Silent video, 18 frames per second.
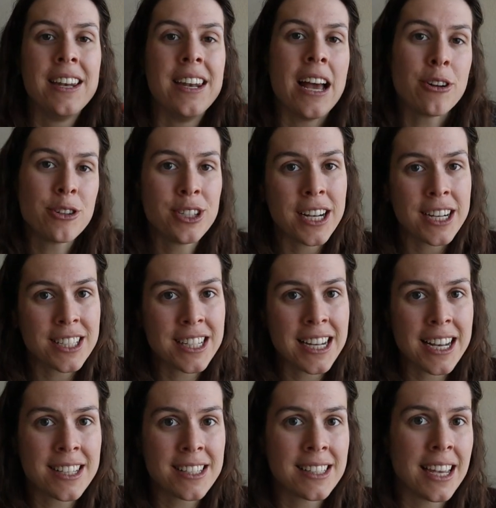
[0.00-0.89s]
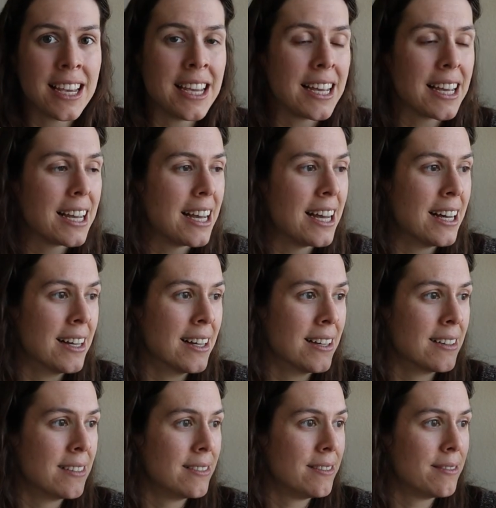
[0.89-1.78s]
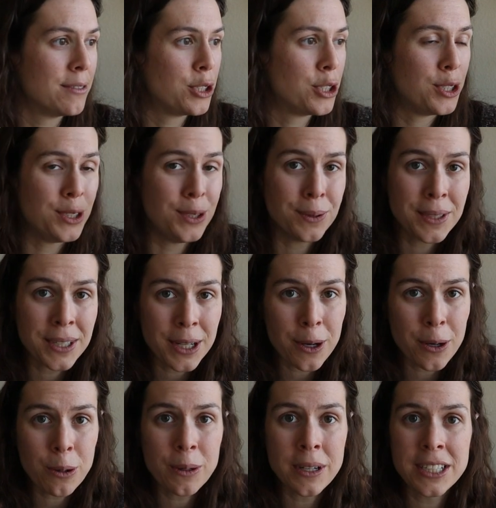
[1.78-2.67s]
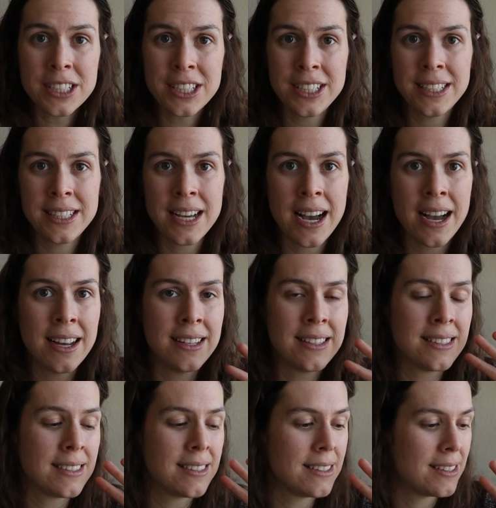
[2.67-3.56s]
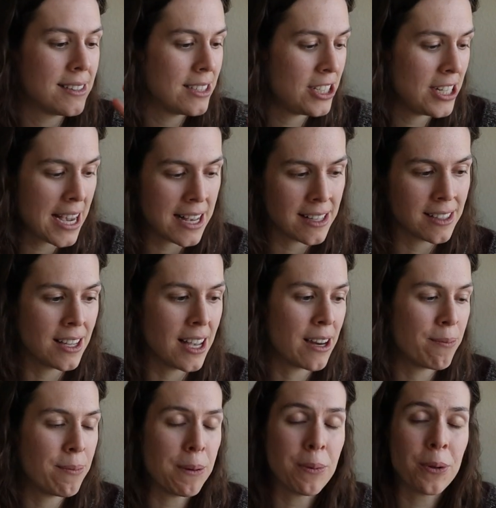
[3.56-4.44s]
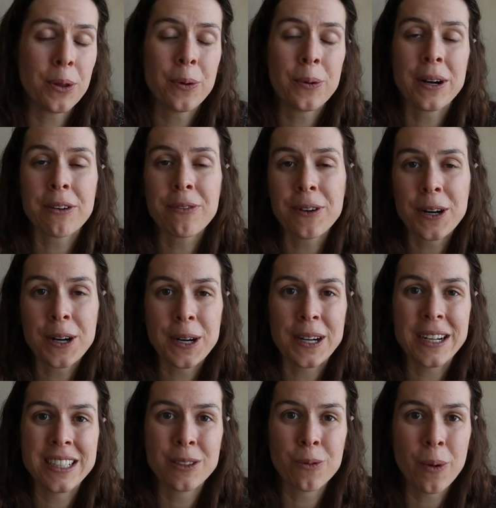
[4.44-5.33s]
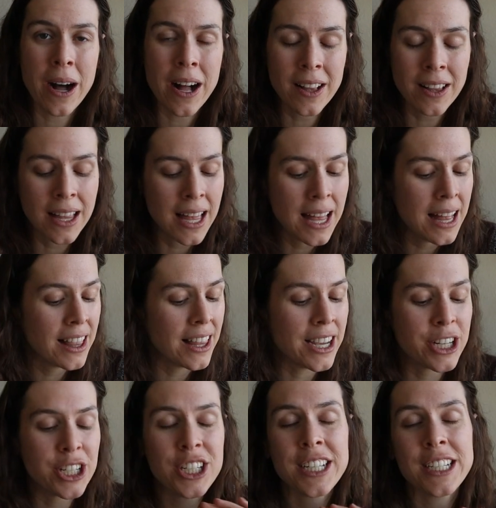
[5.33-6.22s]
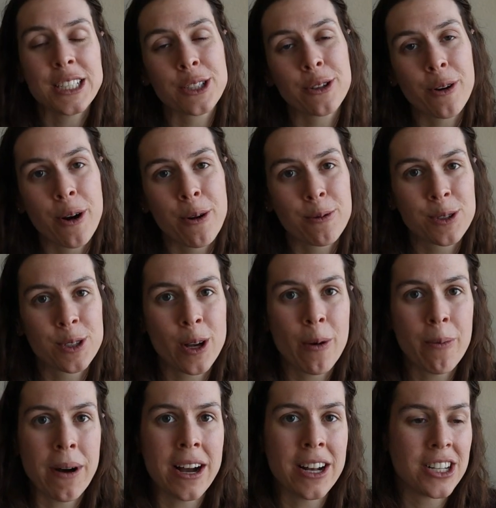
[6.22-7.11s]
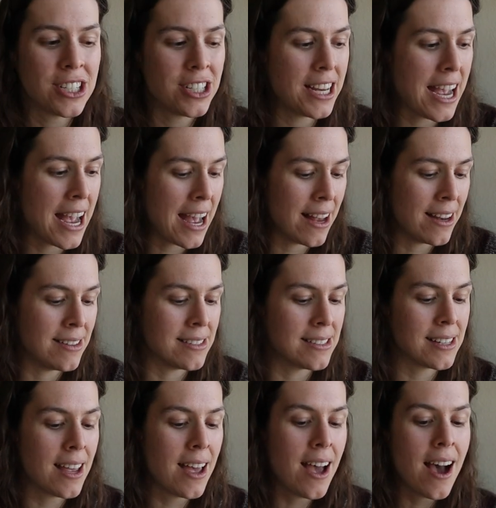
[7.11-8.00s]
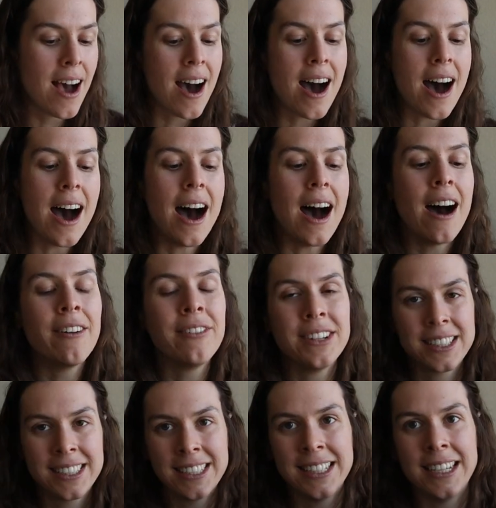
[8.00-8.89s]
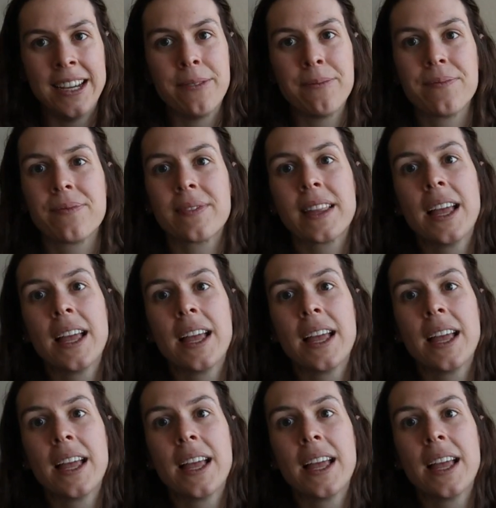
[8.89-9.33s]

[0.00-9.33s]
now she actually has like a studio where she dyes. She has a lot of people that work for her as well. Like she has grown so much and obviously